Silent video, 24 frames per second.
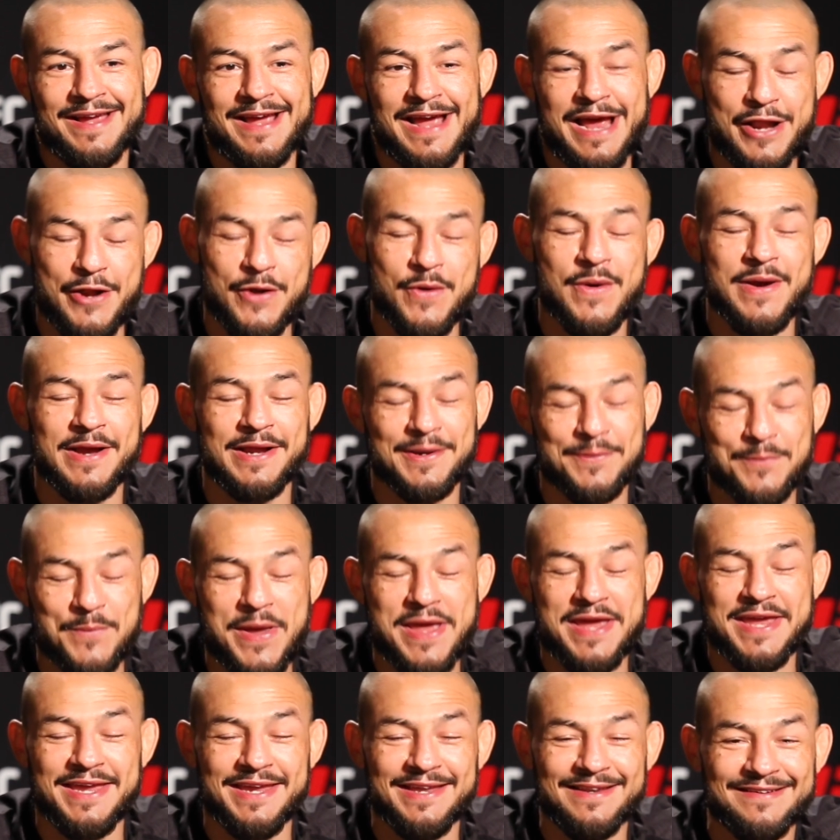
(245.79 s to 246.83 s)
I know I can
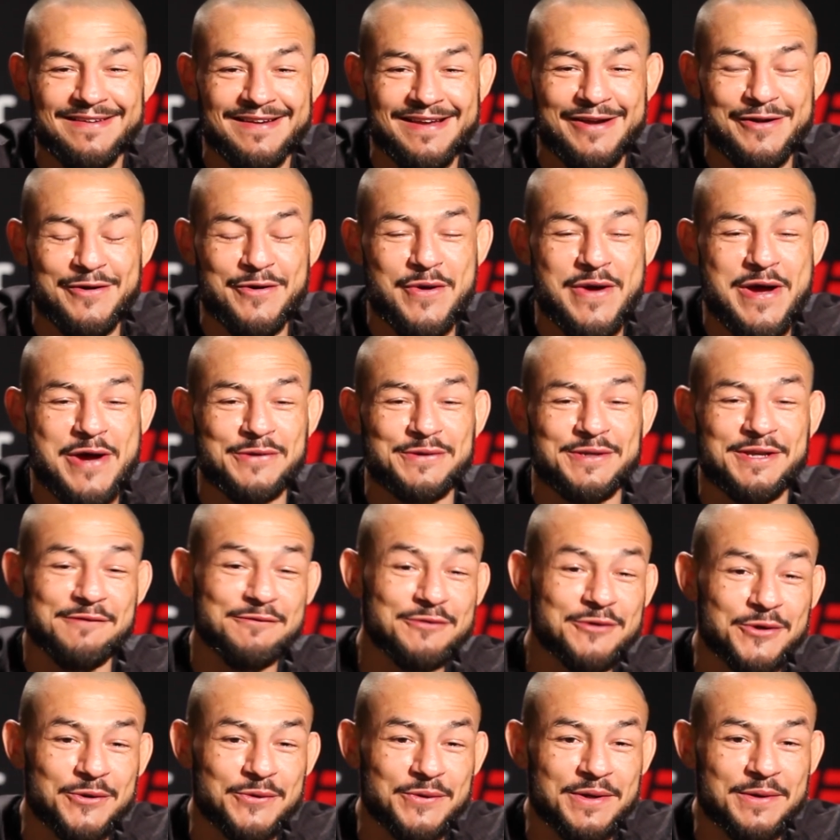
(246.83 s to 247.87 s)
make it. I don't know how
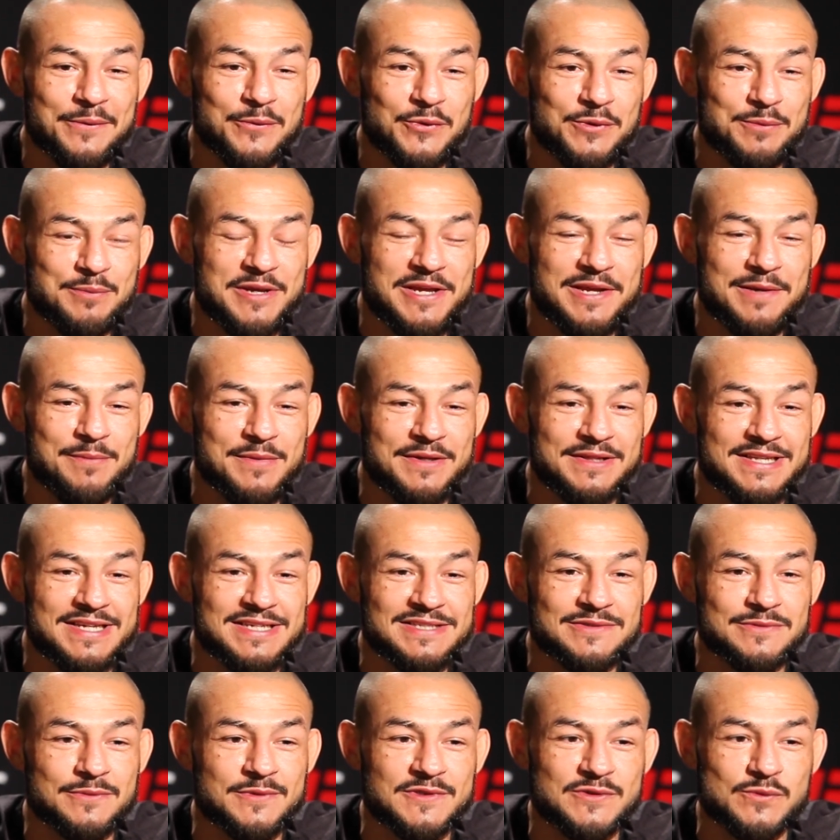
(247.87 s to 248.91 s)
difficult it would be, but
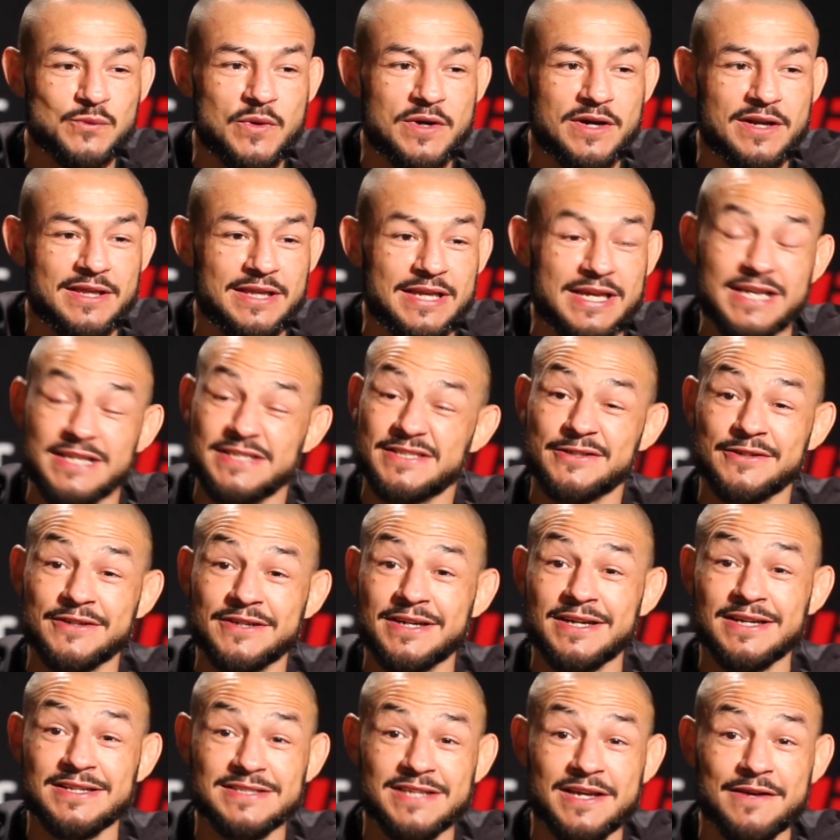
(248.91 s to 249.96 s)
this was one of the easier
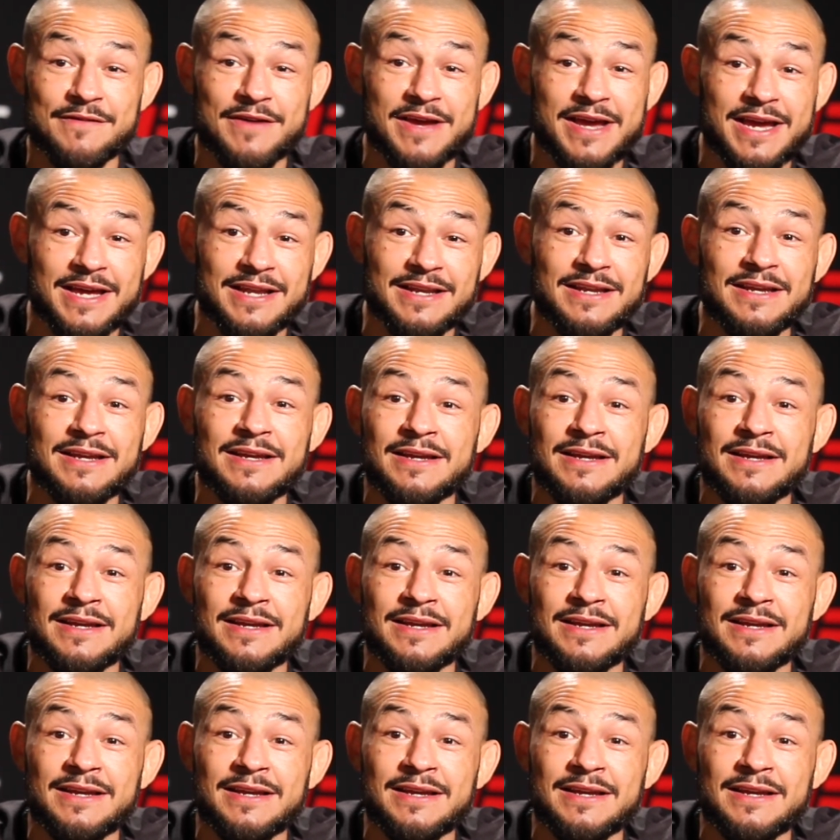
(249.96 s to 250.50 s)
cuts I've had.